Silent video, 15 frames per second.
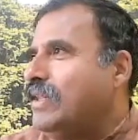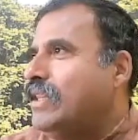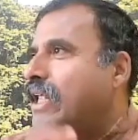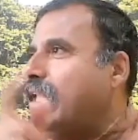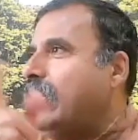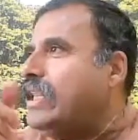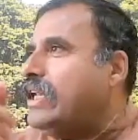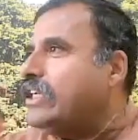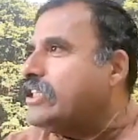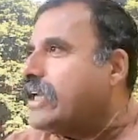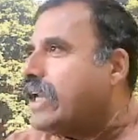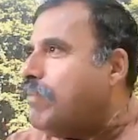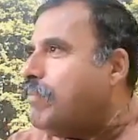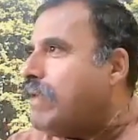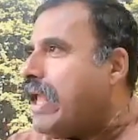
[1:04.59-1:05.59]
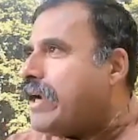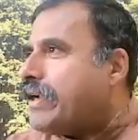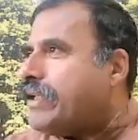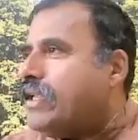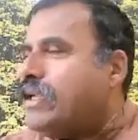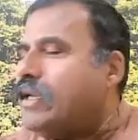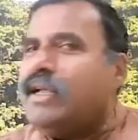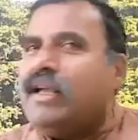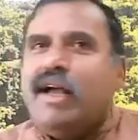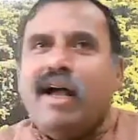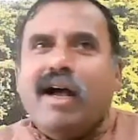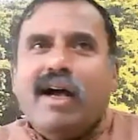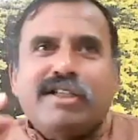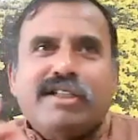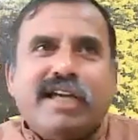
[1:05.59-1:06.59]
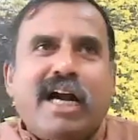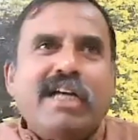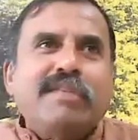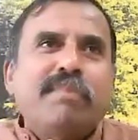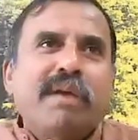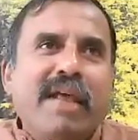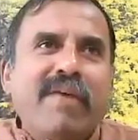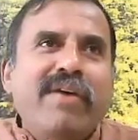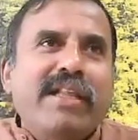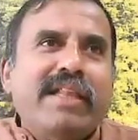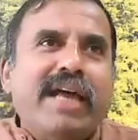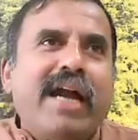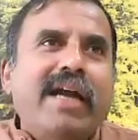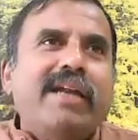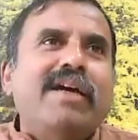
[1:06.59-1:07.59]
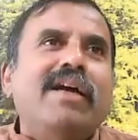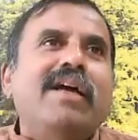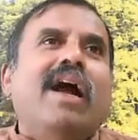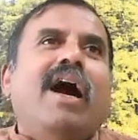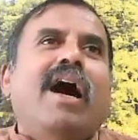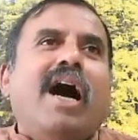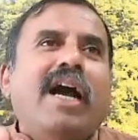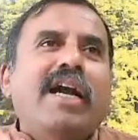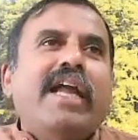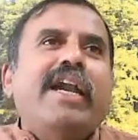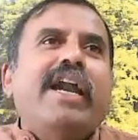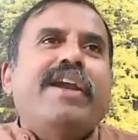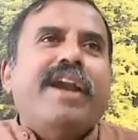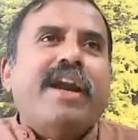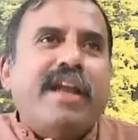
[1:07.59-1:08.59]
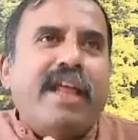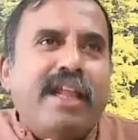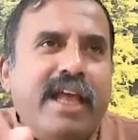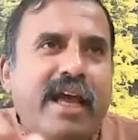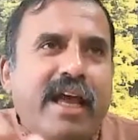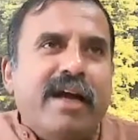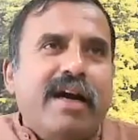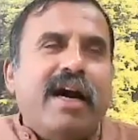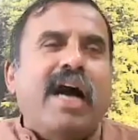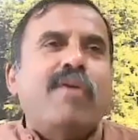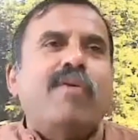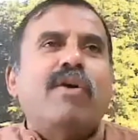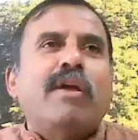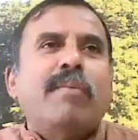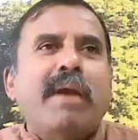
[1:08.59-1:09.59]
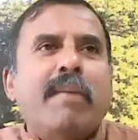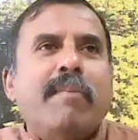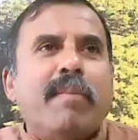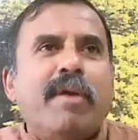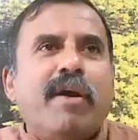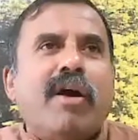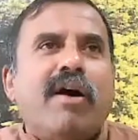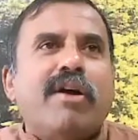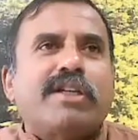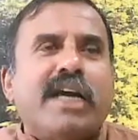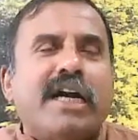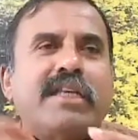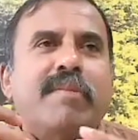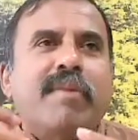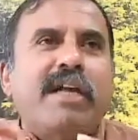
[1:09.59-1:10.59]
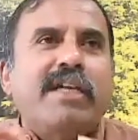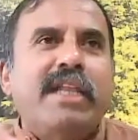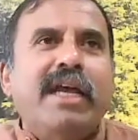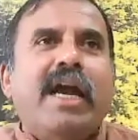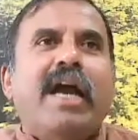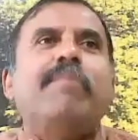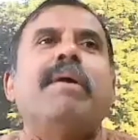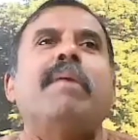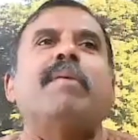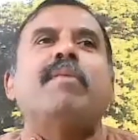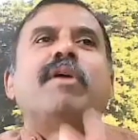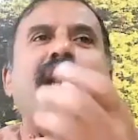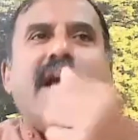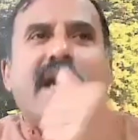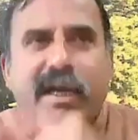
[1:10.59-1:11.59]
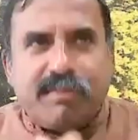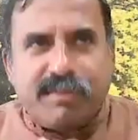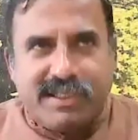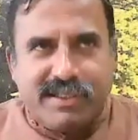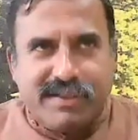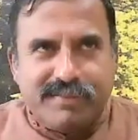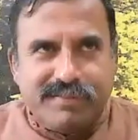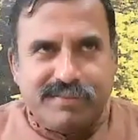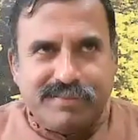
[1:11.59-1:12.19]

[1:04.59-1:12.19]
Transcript: Then this dream character starts believing that I can attract anything. I want a BMW car, starts imagining, and BMW car comes.